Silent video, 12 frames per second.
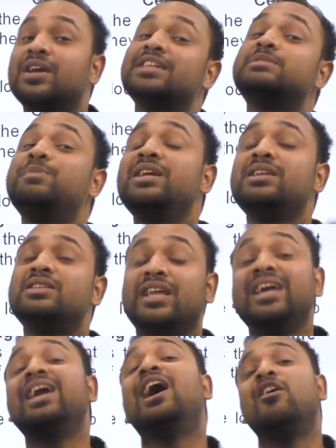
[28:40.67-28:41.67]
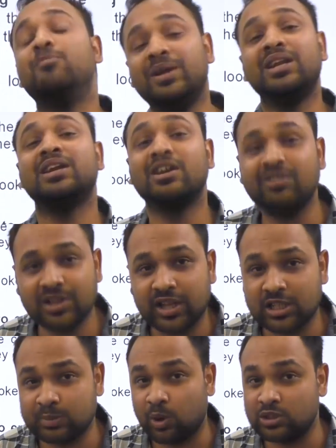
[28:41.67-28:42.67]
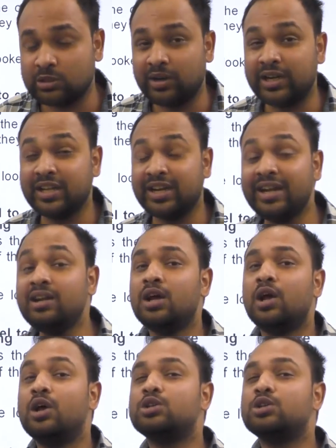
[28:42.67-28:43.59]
They have been given the responsibility, right?